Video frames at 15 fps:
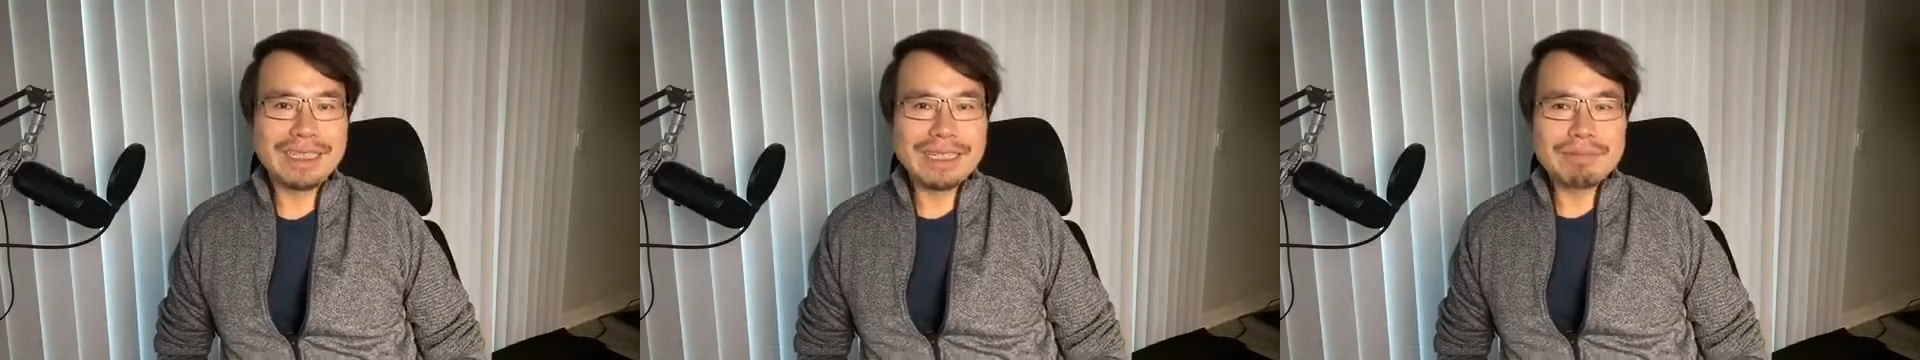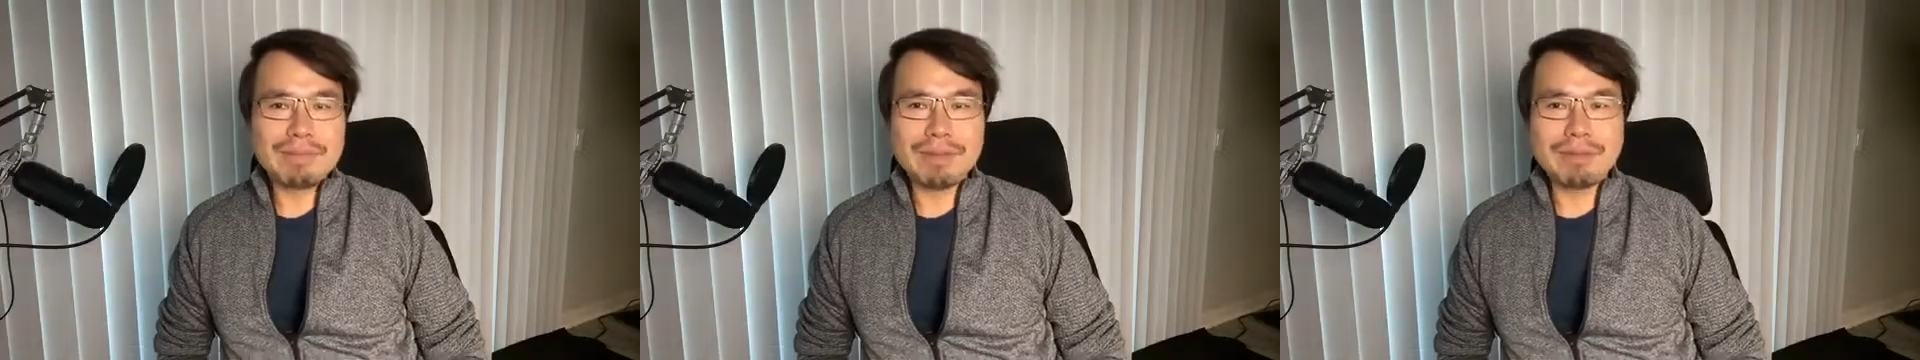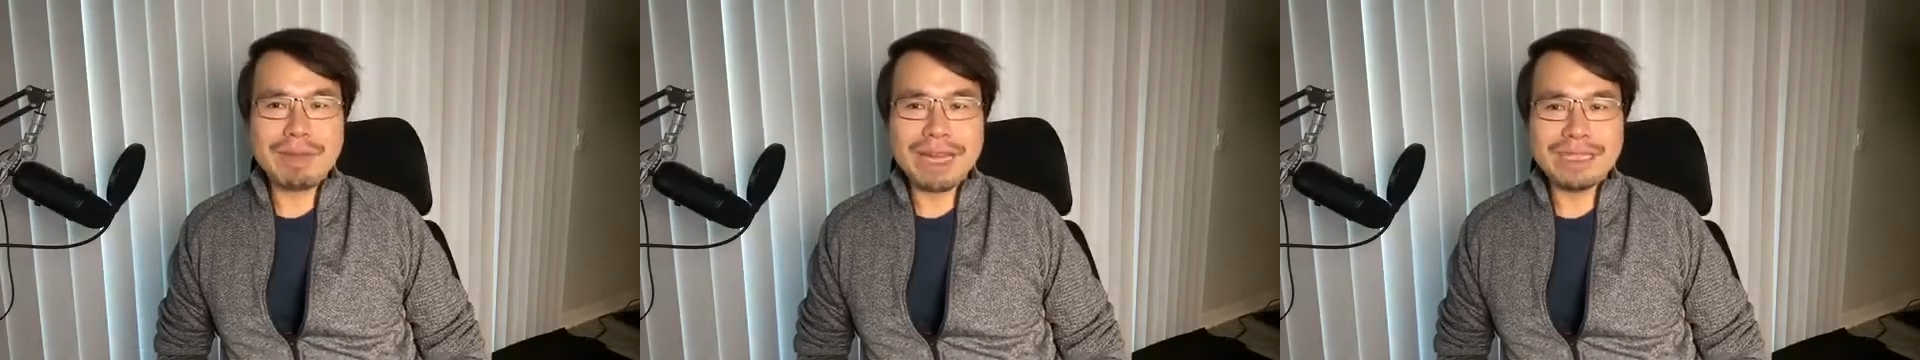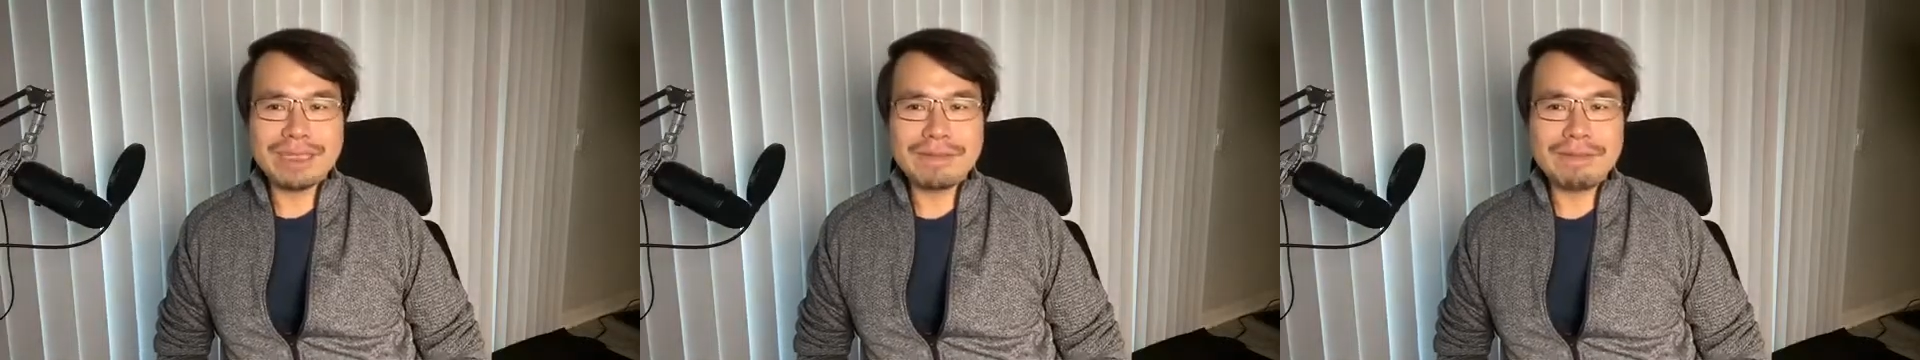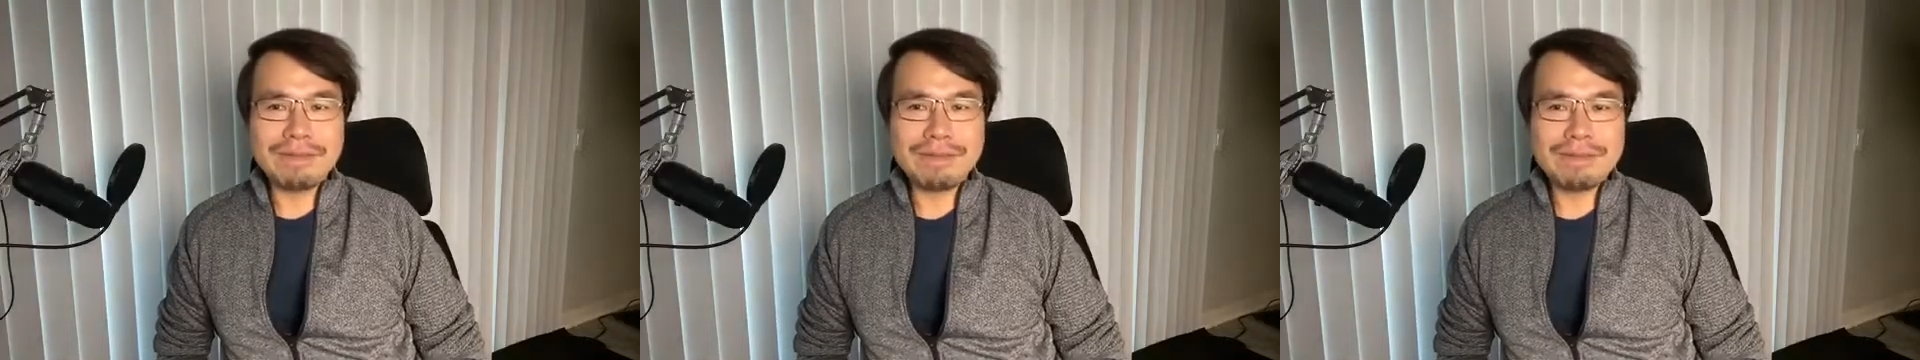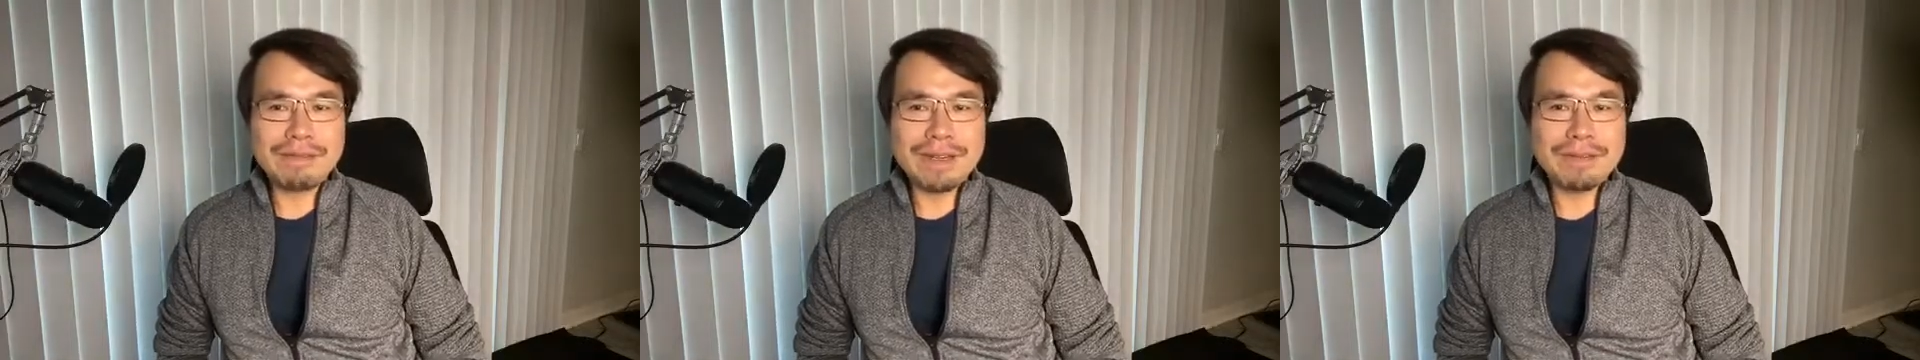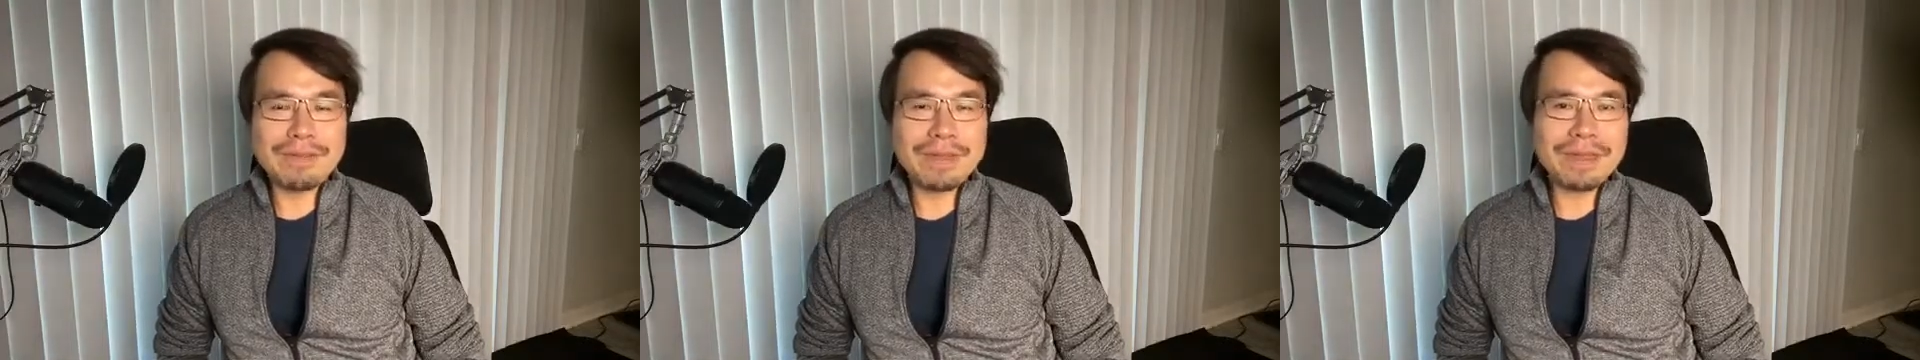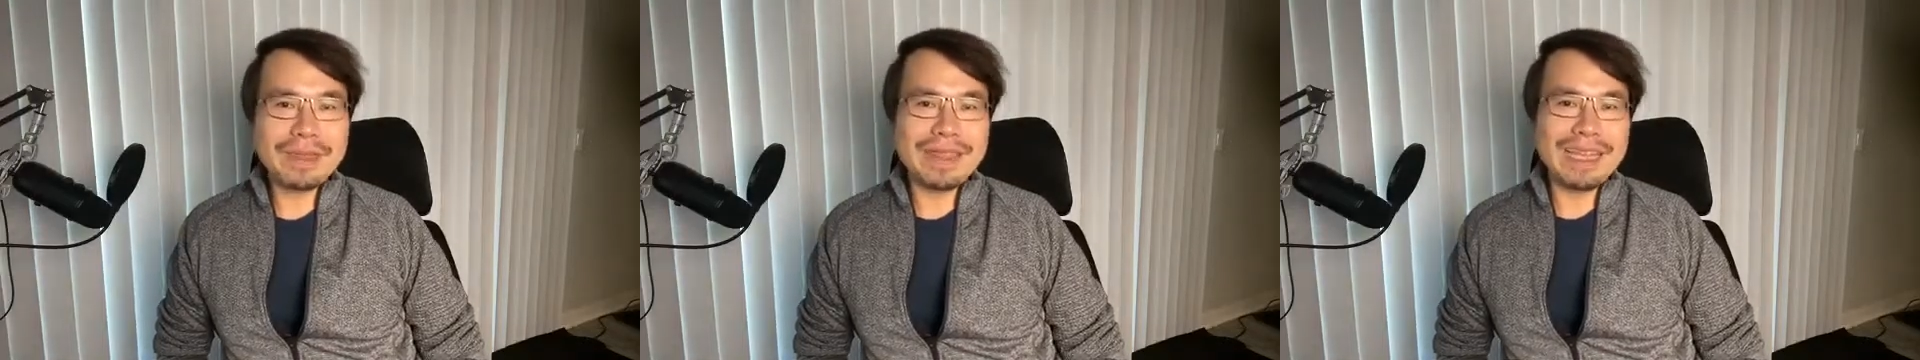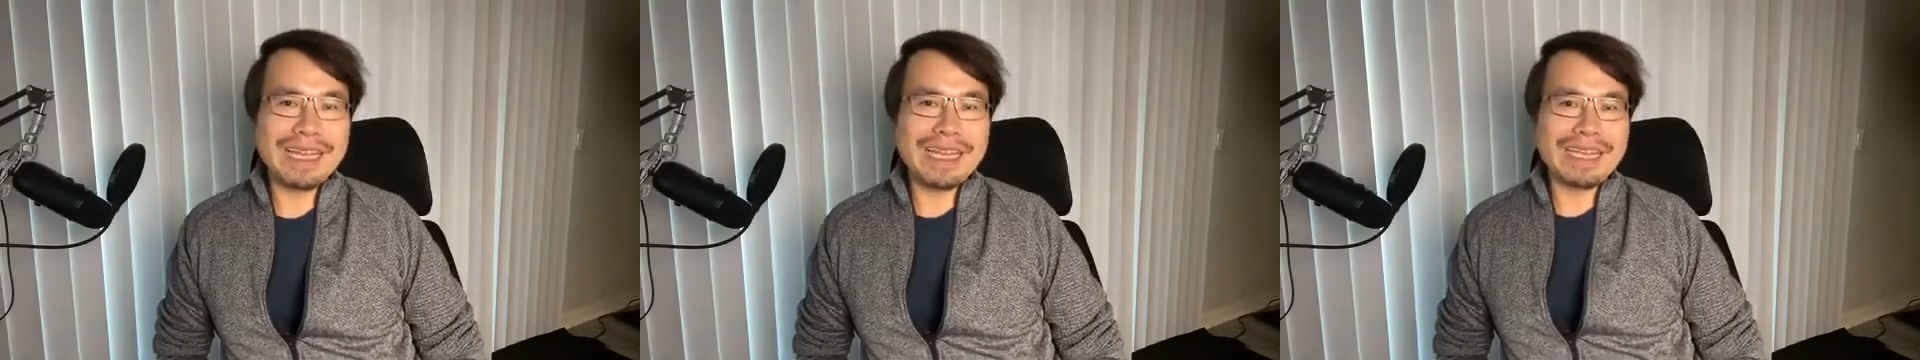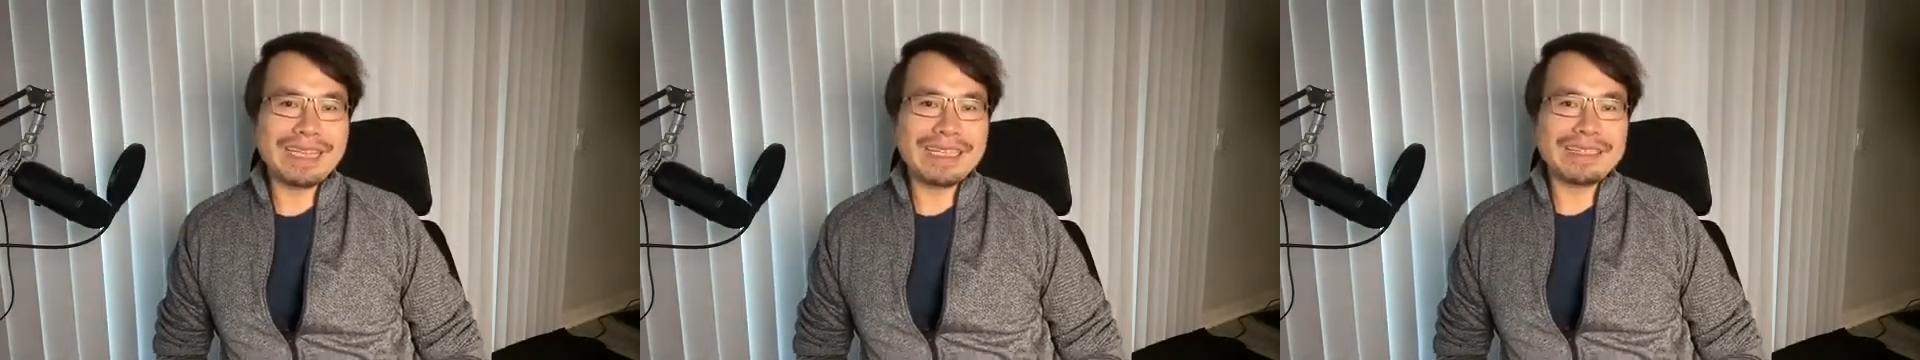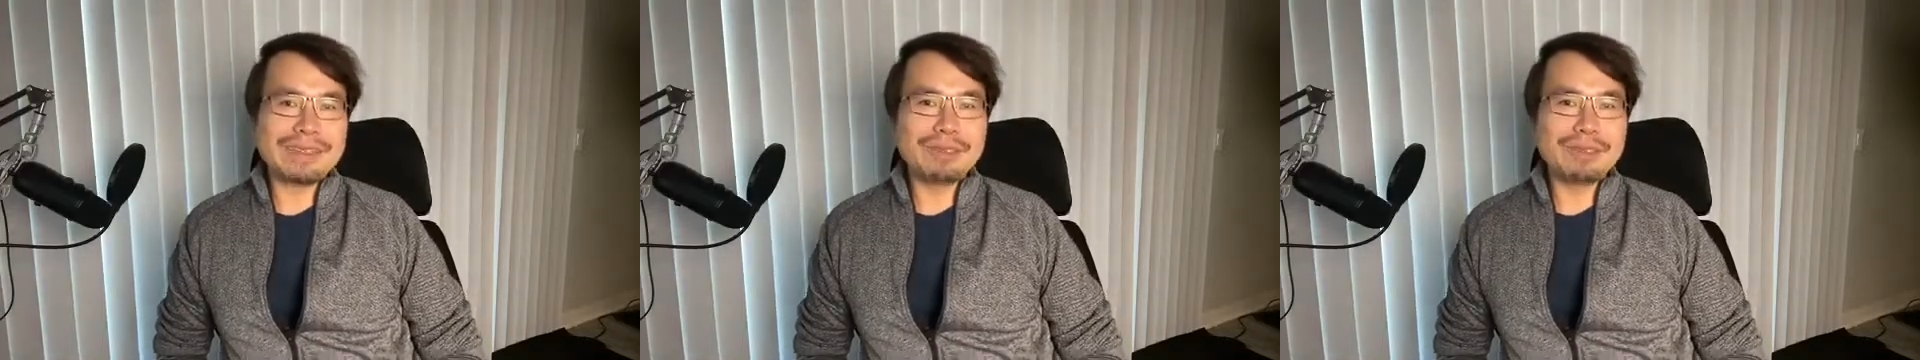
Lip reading: But by the 5th day,